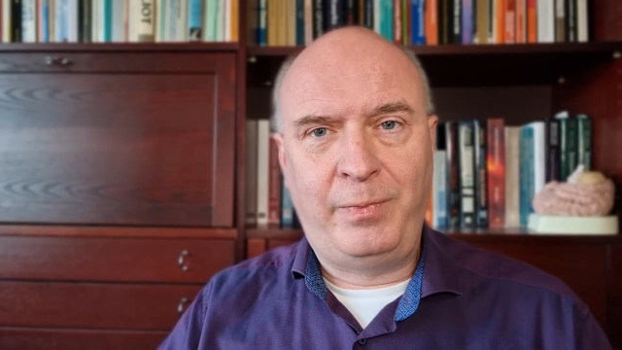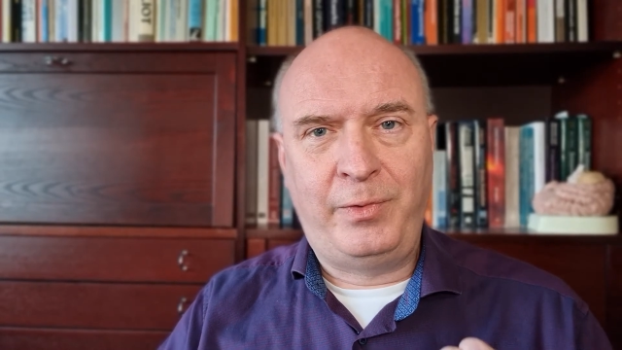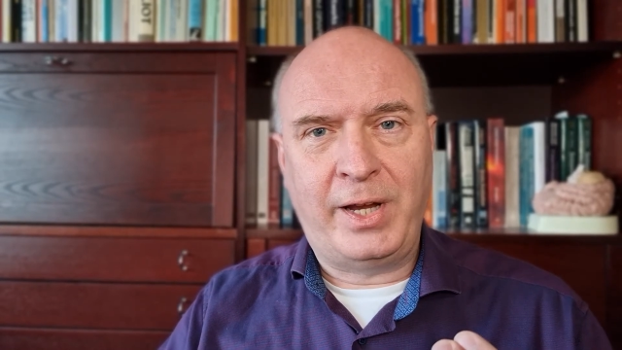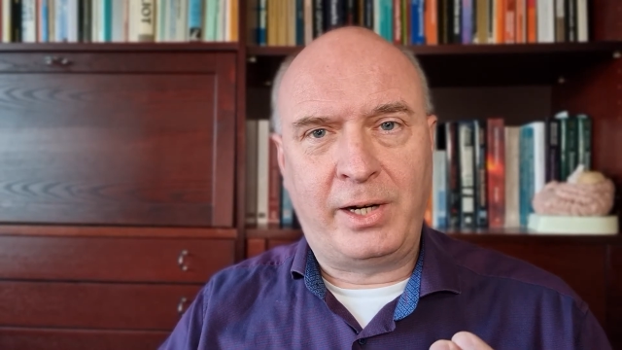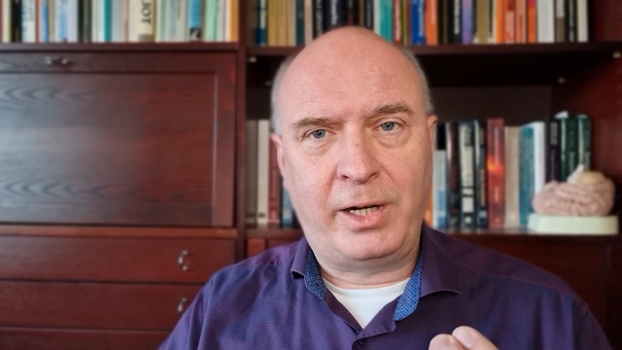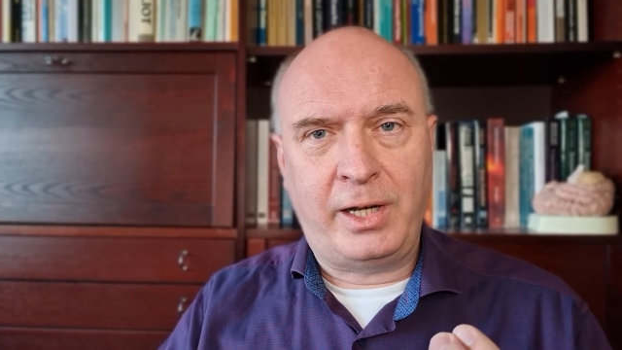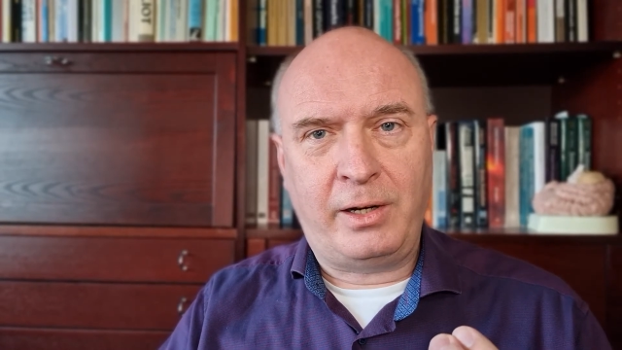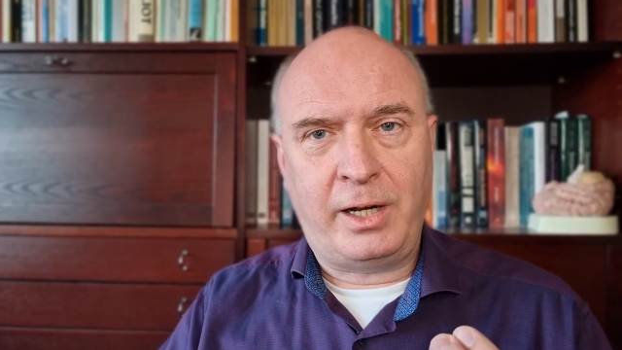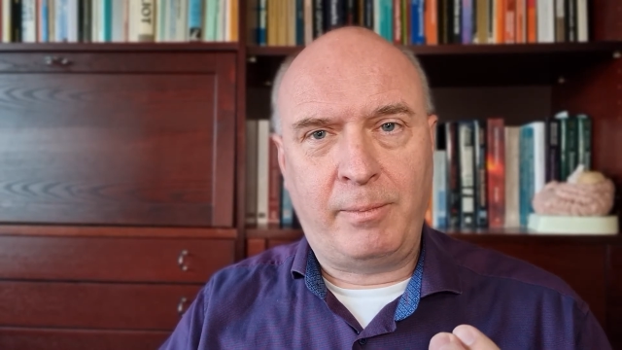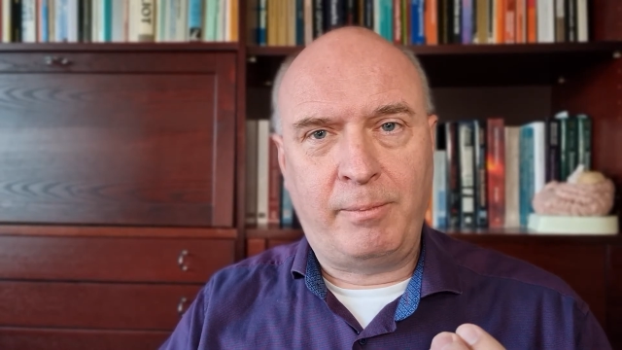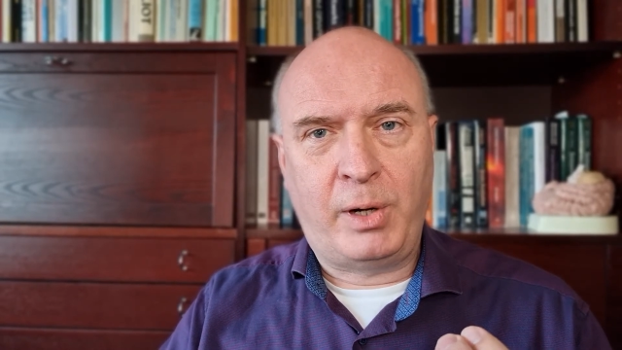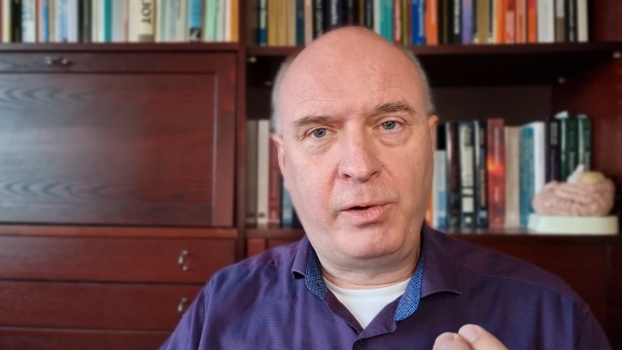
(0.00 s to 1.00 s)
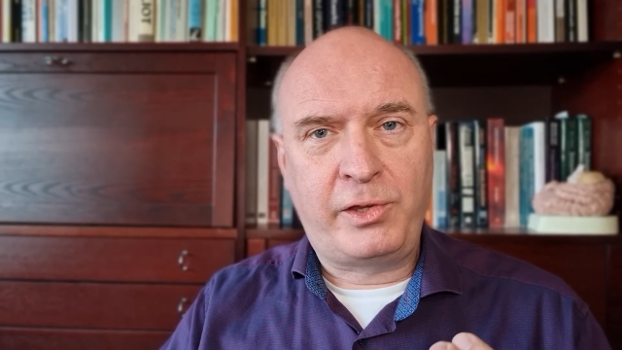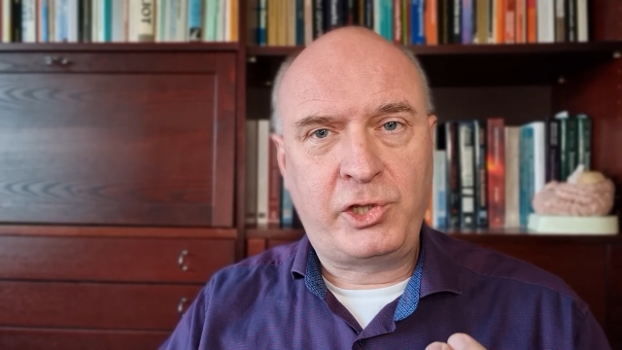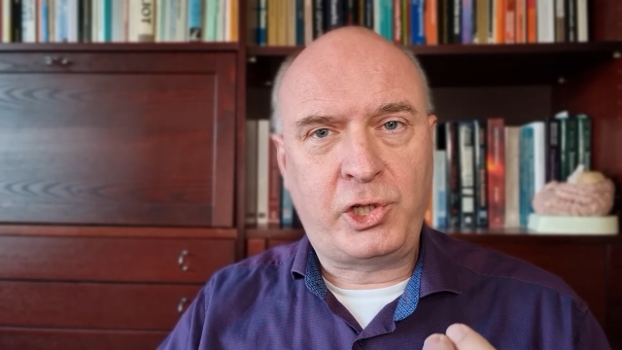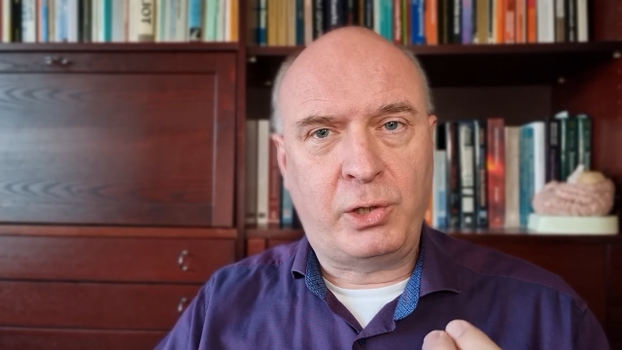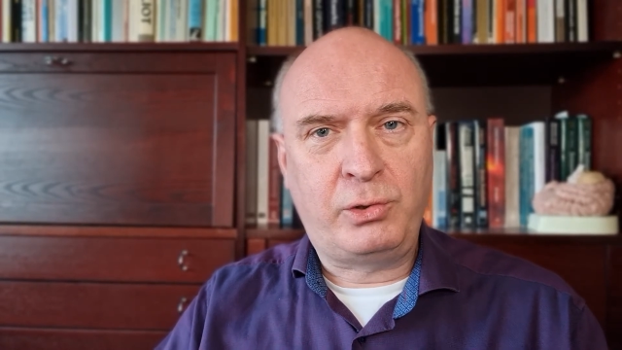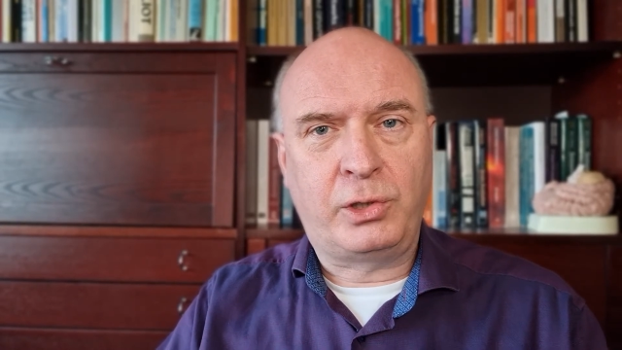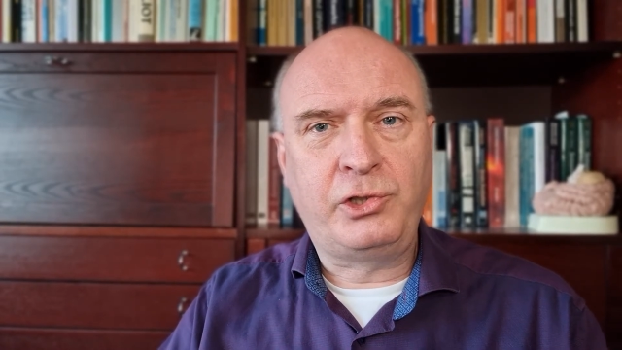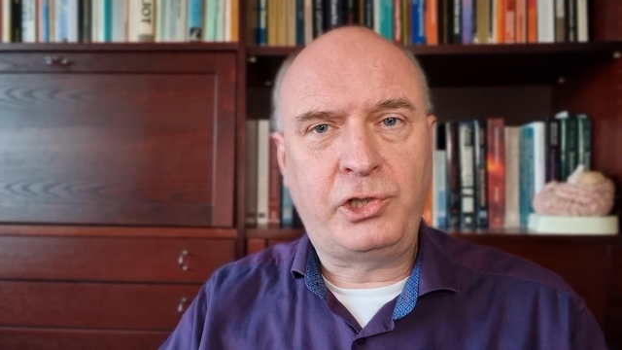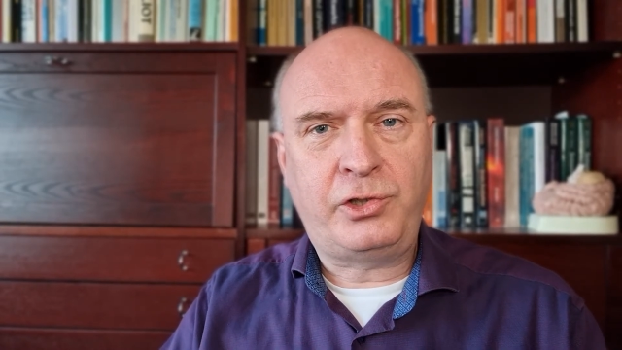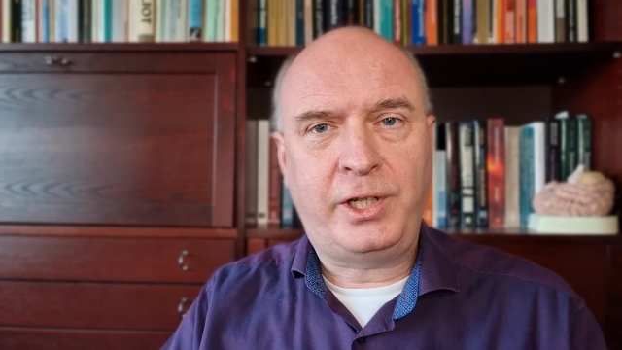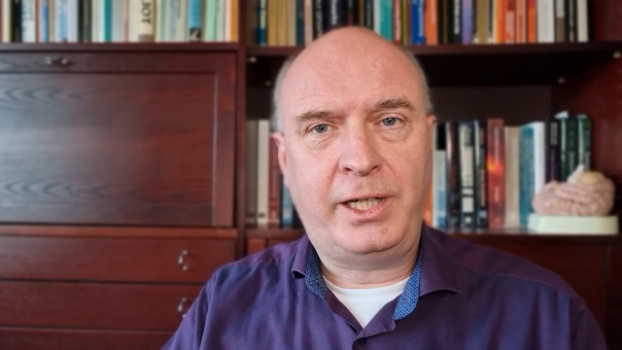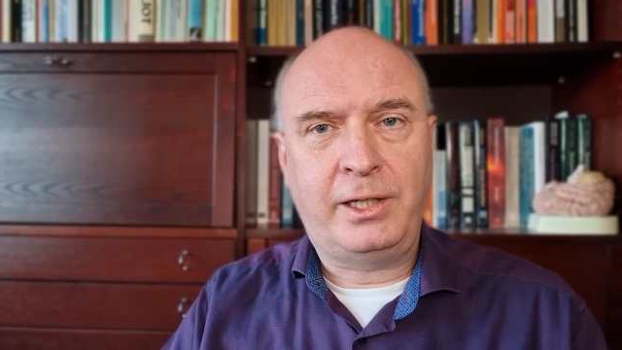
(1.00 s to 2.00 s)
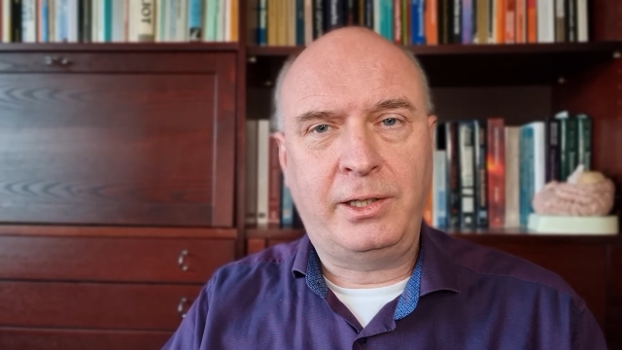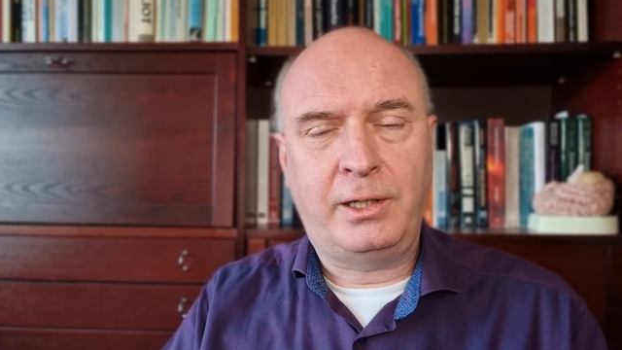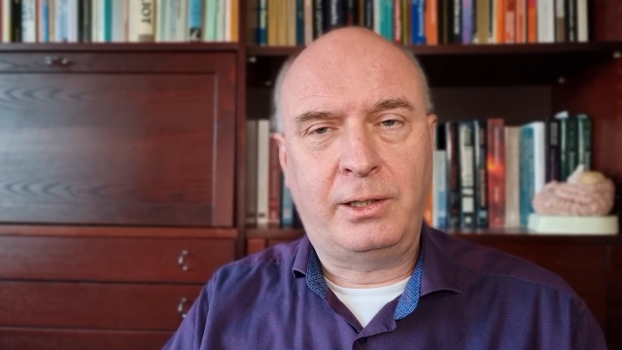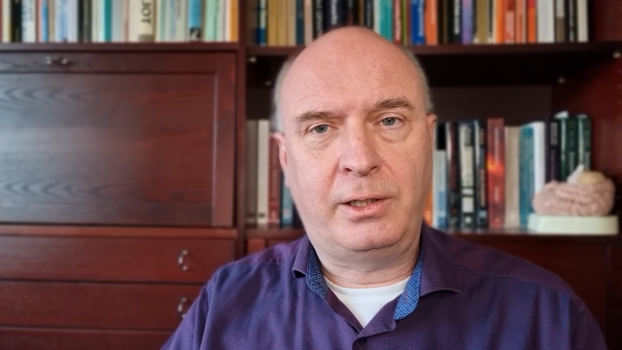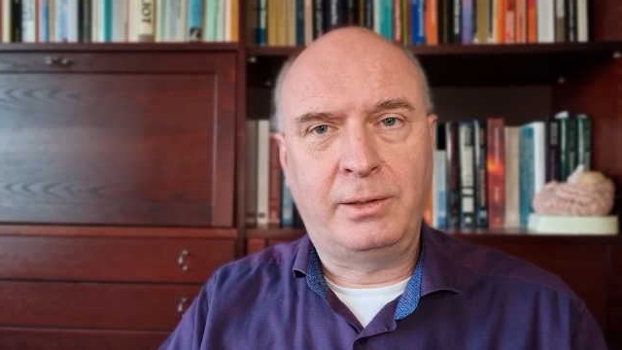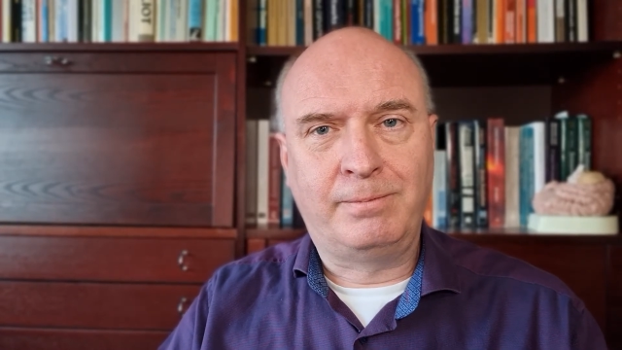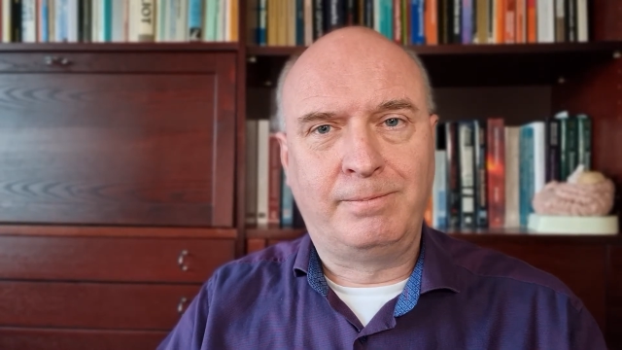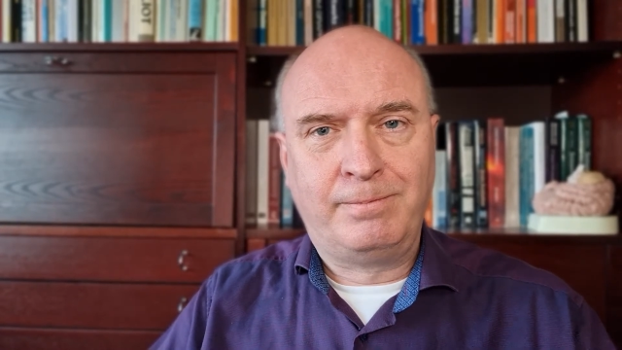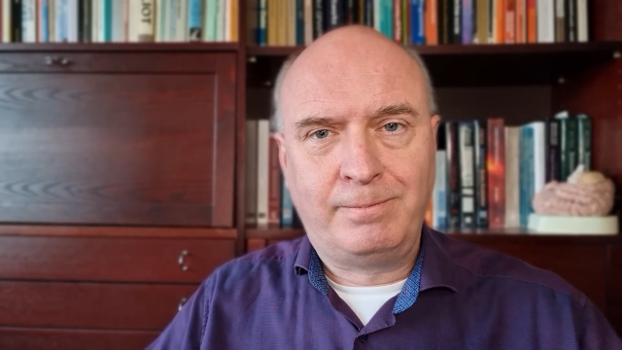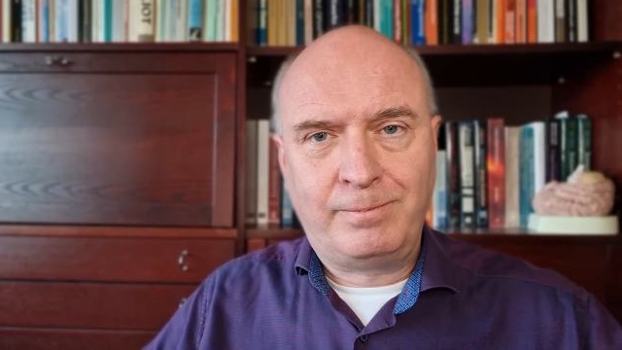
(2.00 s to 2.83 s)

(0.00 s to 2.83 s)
they're both so concentrated on,